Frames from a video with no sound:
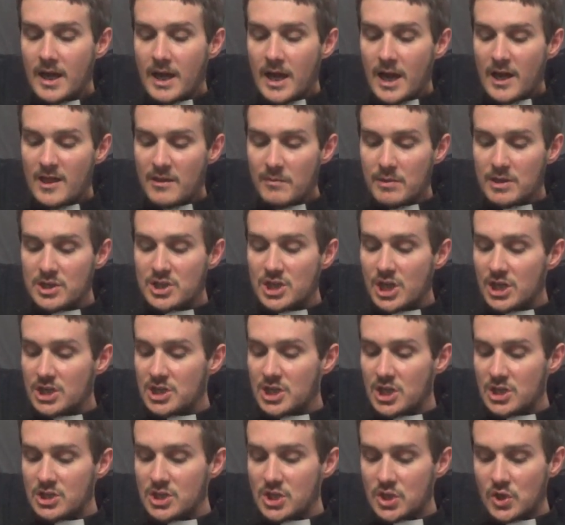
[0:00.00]
And the
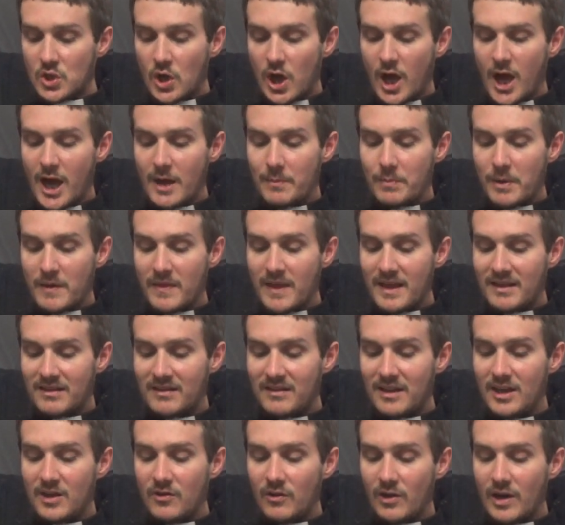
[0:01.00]
magicians tried by their
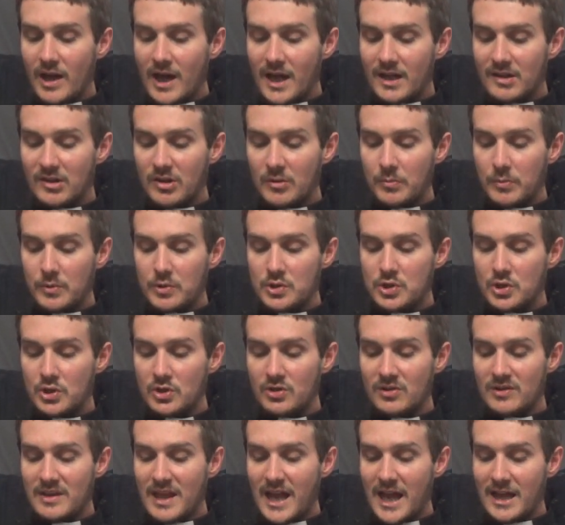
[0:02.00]
secret arts to
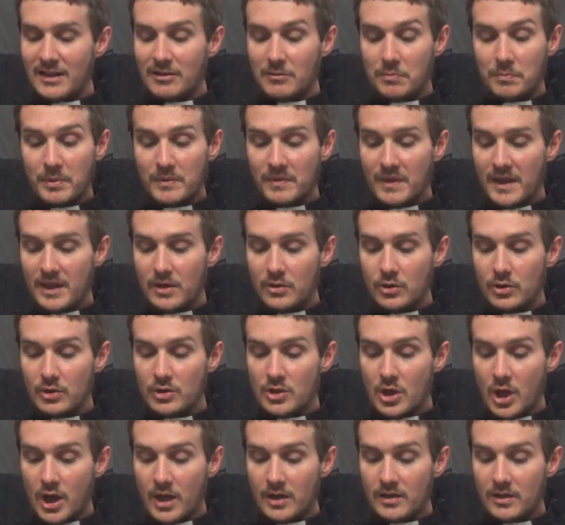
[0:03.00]
produce gnats, but they could
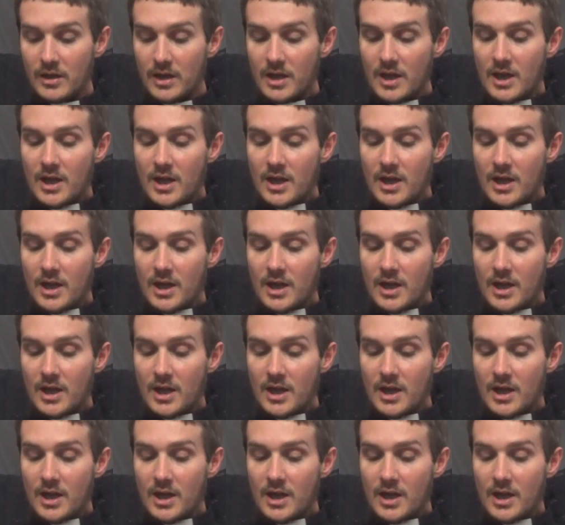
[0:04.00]
not.